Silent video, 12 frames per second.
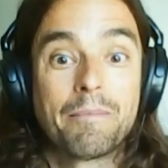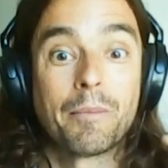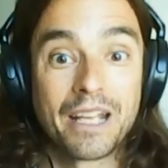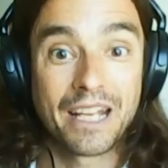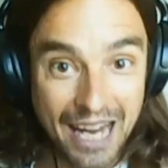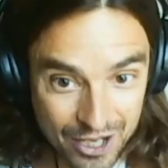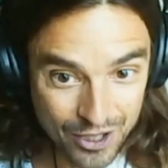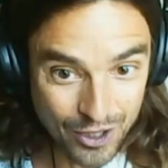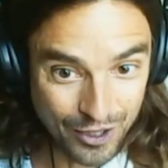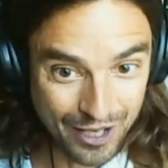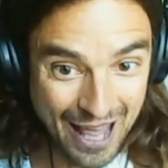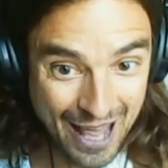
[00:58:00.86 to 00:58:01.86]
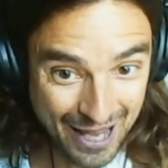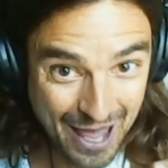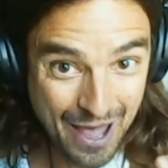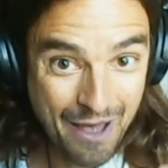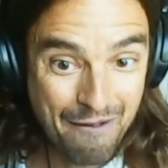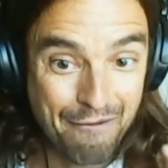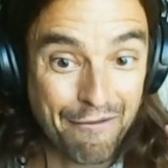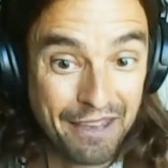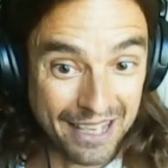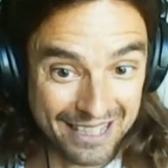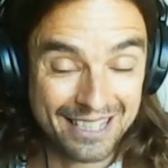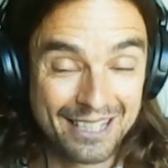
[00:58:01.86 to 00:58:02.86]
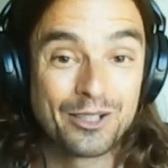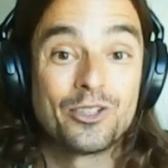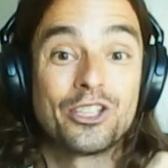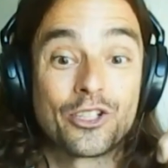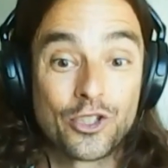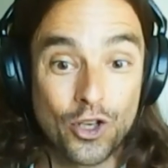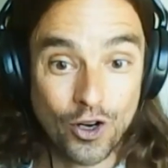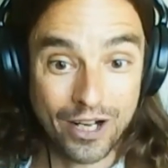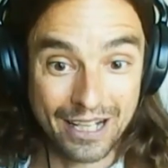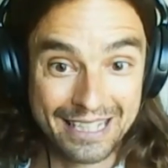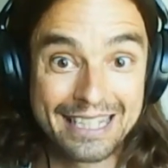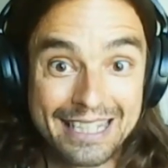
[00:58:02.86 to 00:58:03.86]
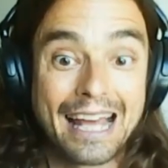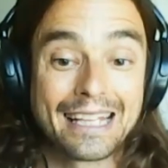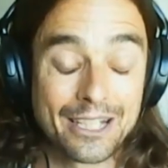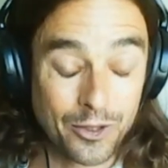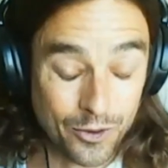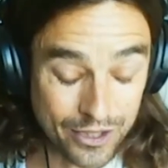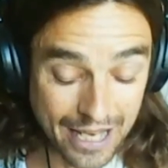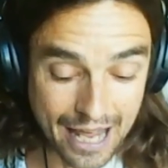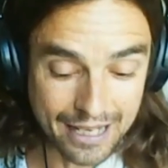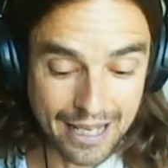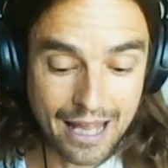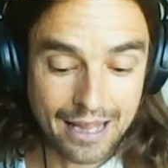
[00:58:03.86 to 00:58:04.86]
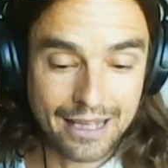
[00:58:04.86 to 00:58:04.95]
the publication fees to these journals that, as you said,